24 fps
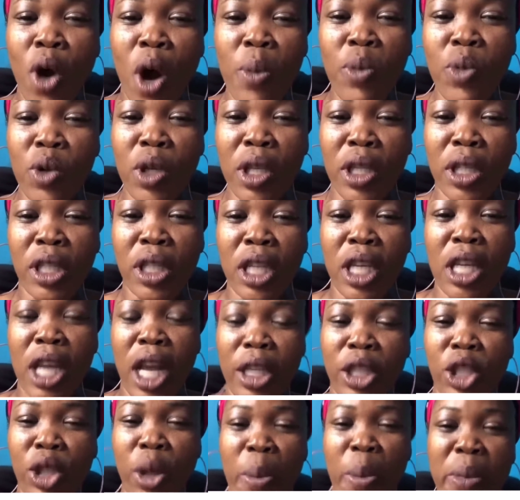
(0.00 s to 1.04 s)
community
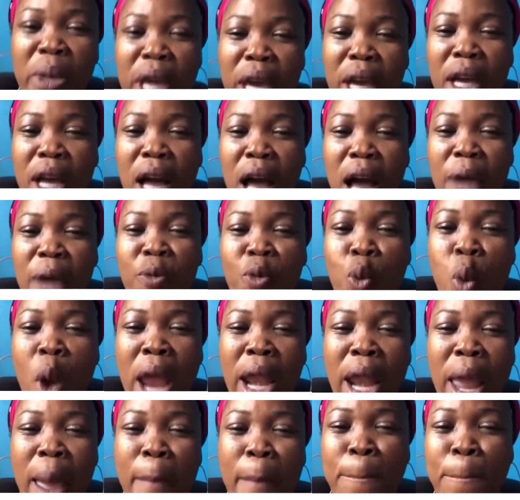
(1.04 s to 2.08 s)
in Jamaica and
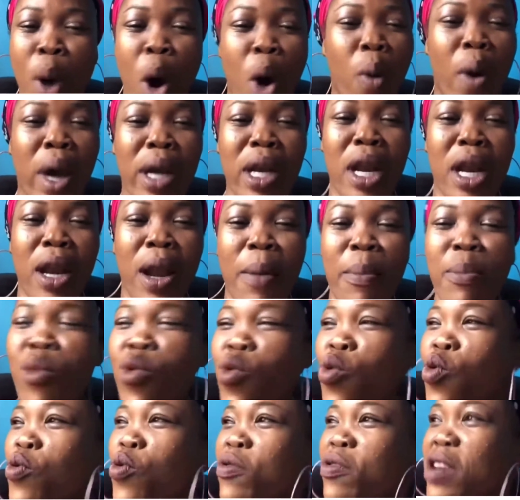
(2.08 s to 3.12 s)
well empowered and a
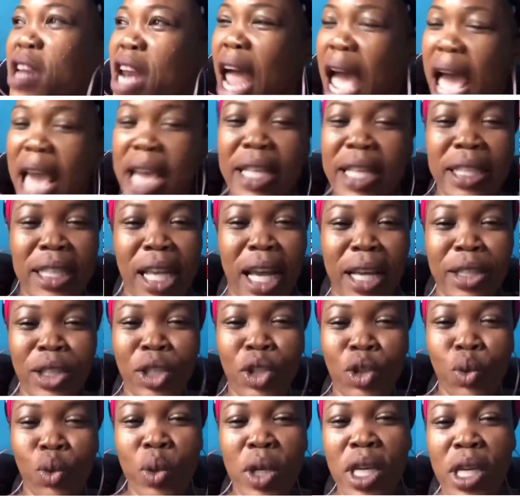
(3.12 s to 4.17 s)
move nice
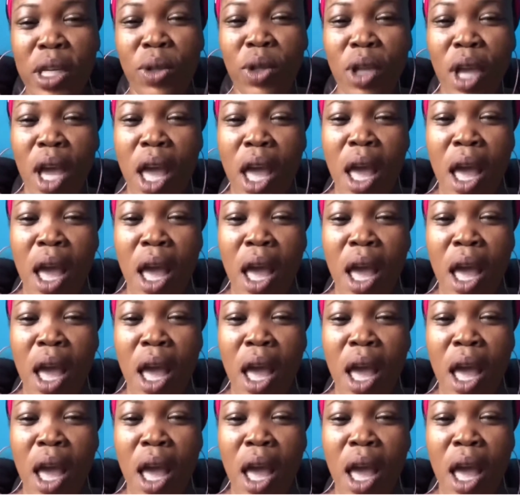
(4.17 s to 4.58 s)
and sweet.